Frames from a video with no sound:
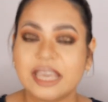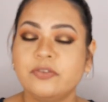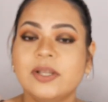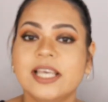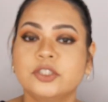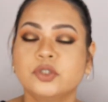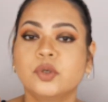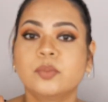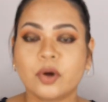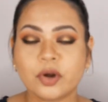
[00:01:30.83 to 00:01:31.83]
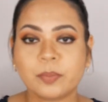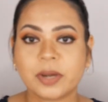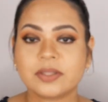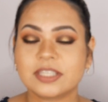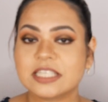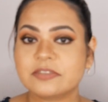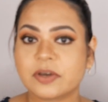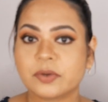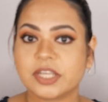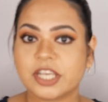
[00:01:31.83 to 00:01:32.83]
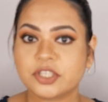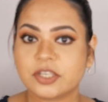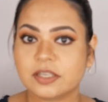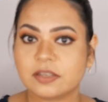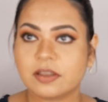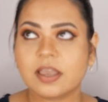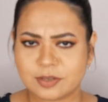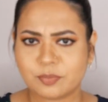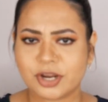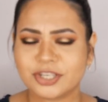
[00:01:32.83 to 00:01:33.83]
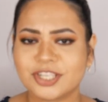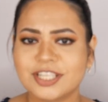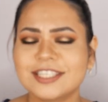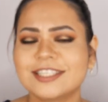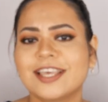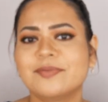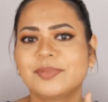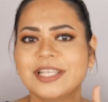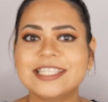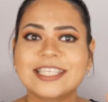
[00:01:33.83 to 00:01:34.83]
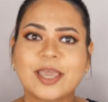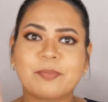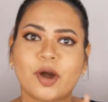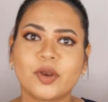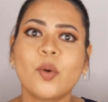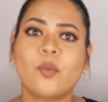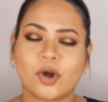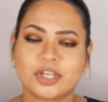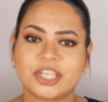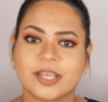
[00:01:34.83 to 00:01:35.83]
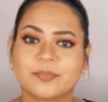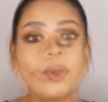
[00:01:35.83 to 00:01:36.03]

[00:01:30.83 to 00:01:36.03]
and if you'd like to know more about this foundation first impressions, then please keep on watching.